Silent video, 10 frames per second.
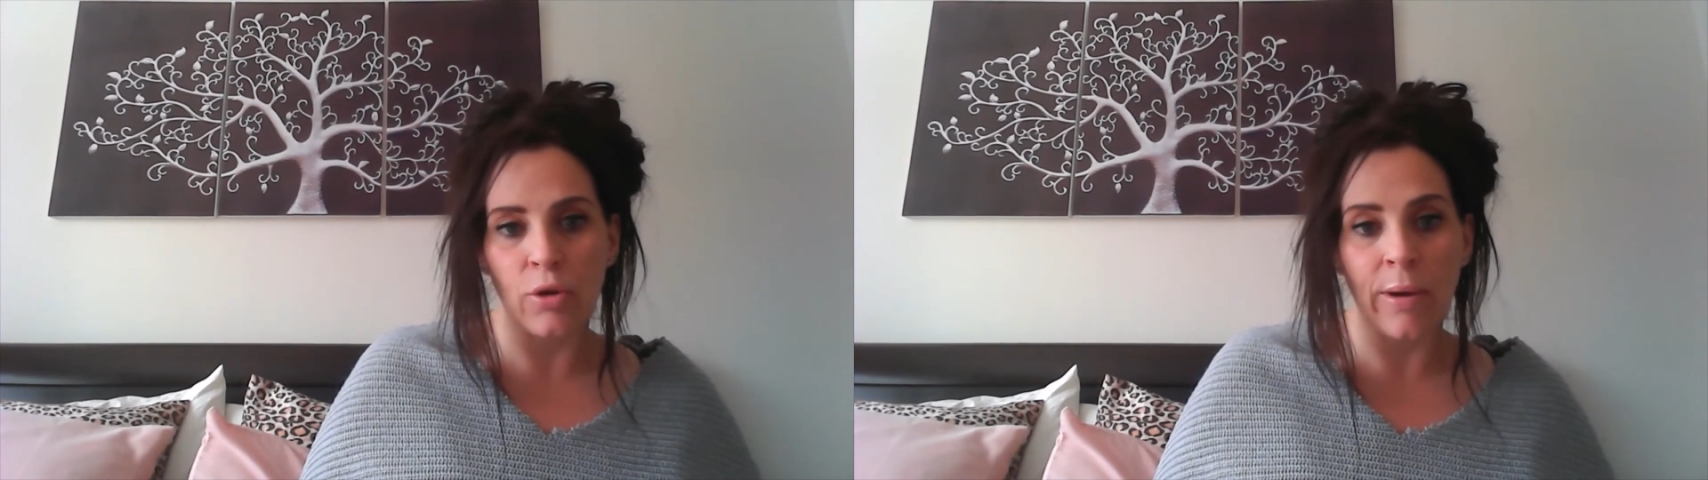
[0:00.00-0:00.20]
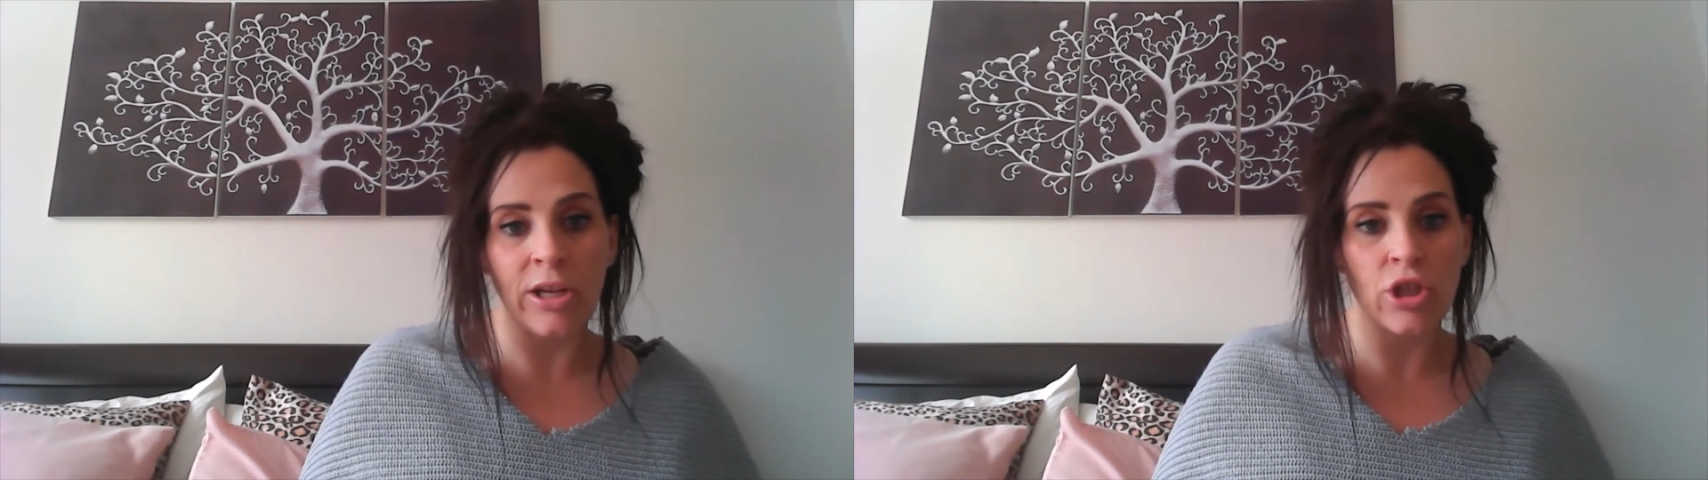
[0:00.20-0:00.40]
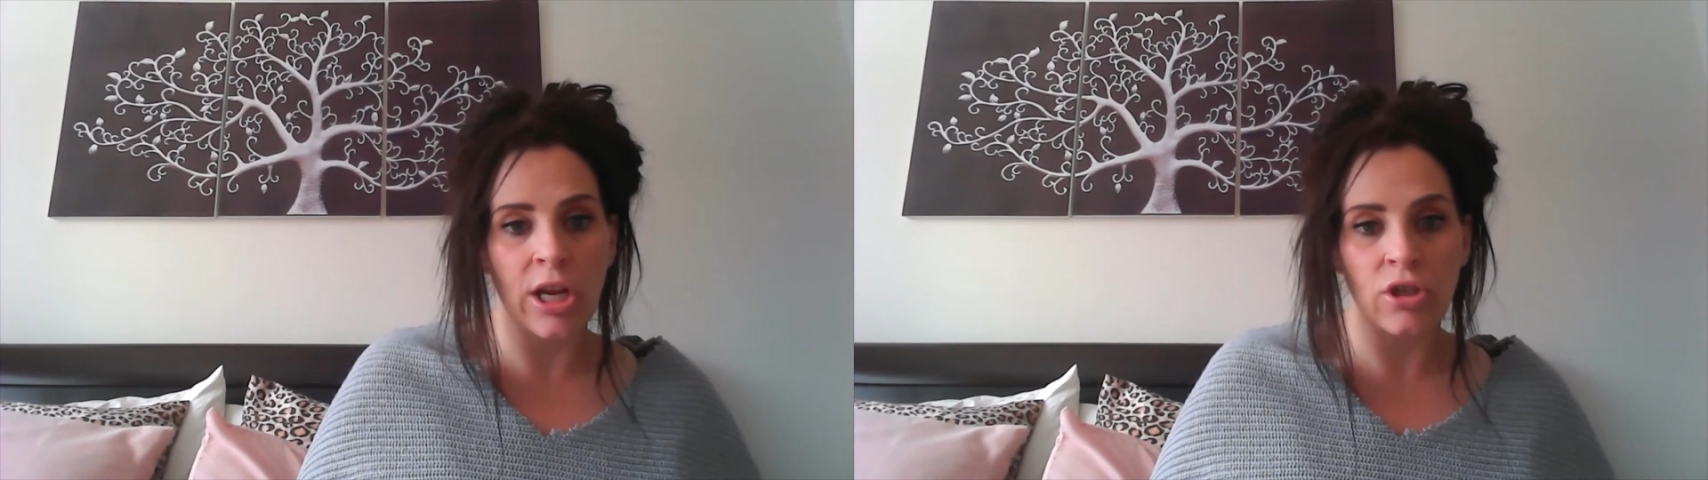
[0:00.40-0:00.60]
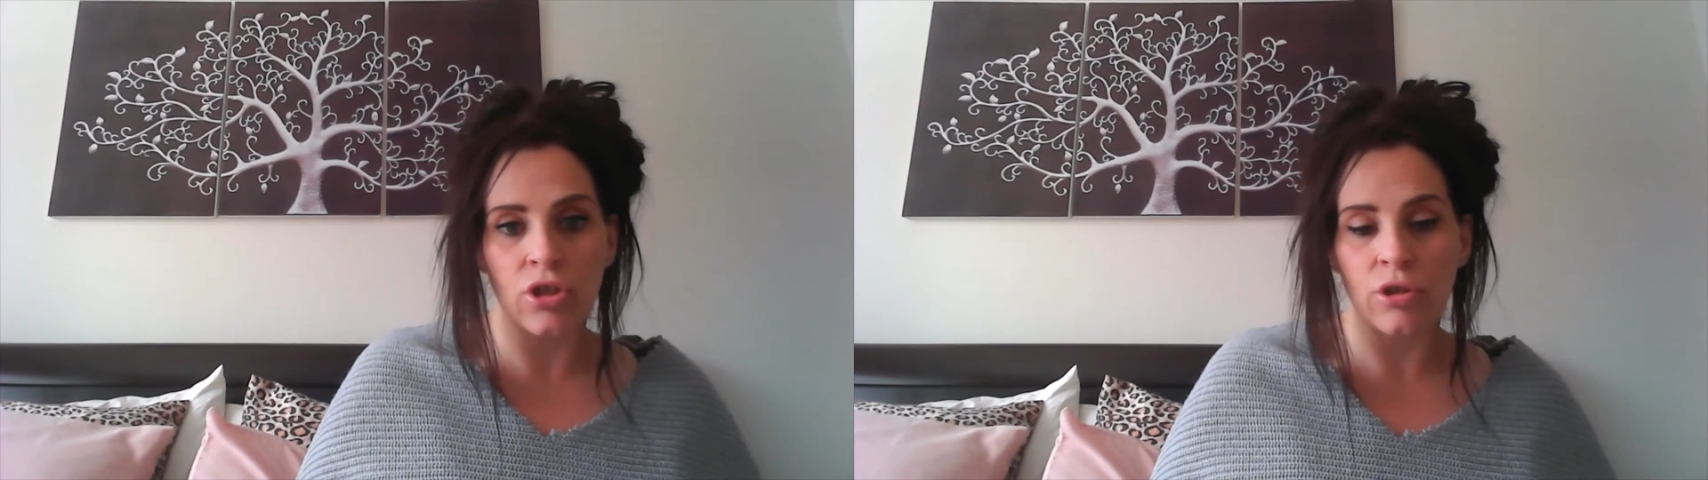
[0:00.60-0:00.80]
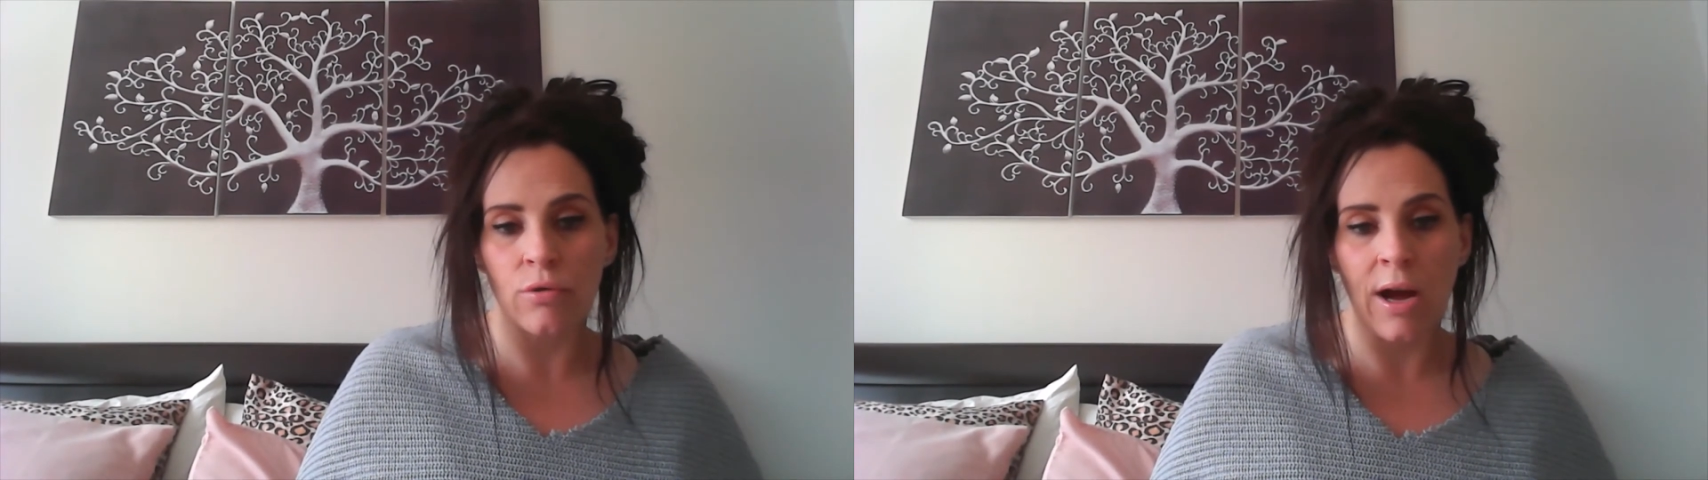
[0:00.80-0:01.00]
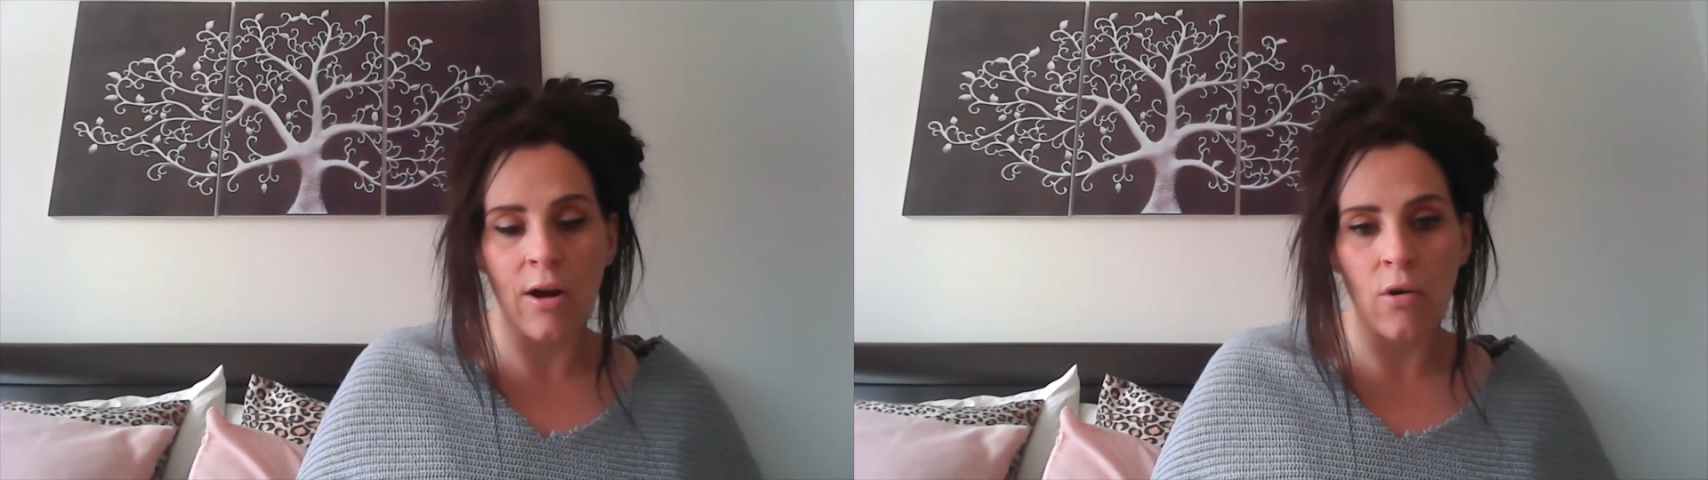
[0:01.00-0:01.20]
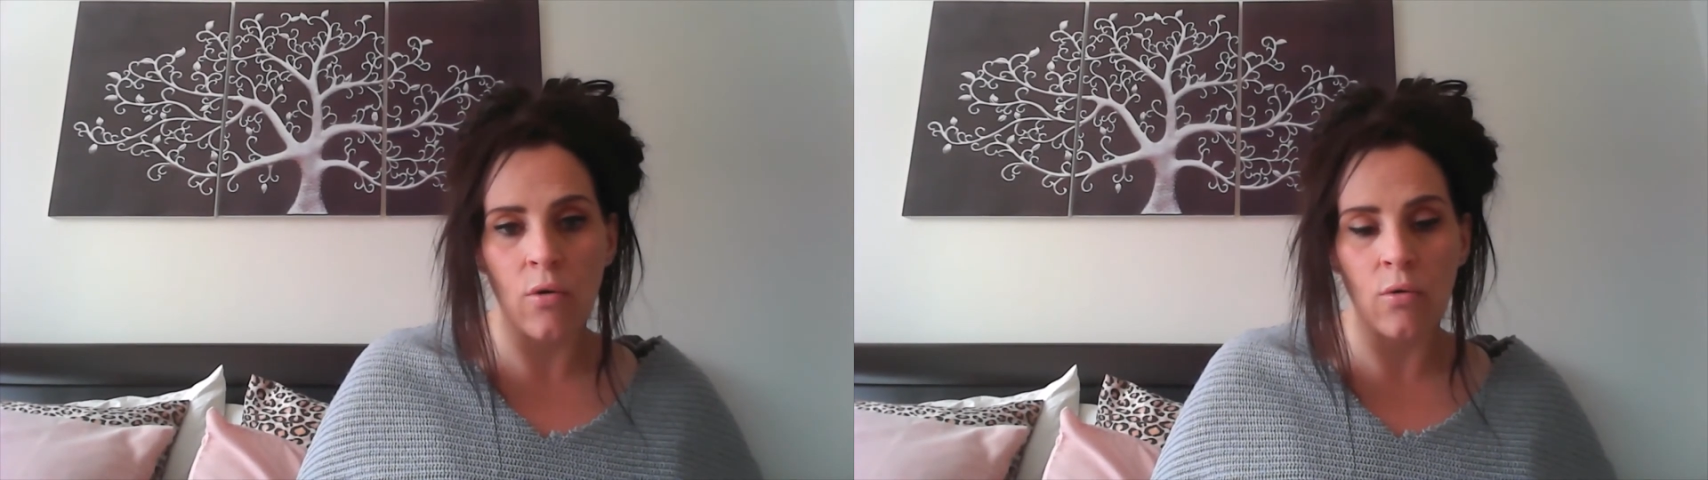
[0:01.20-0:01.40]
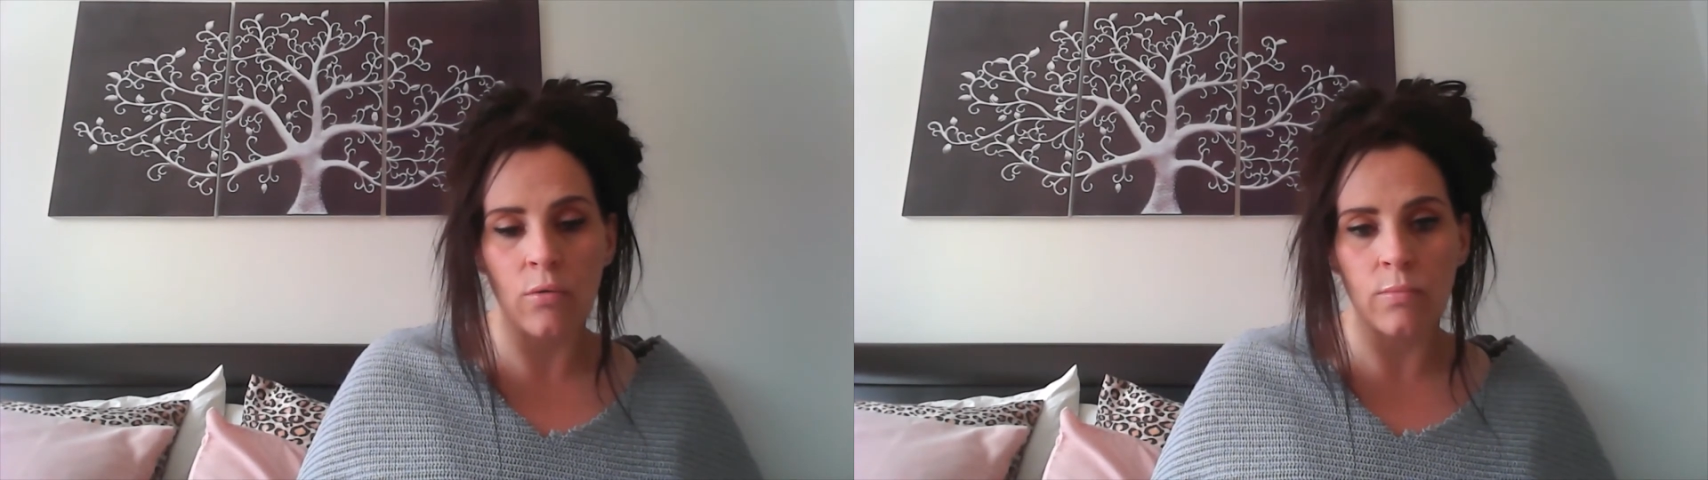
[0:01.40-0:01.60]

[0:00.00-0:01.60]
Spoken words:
might change to how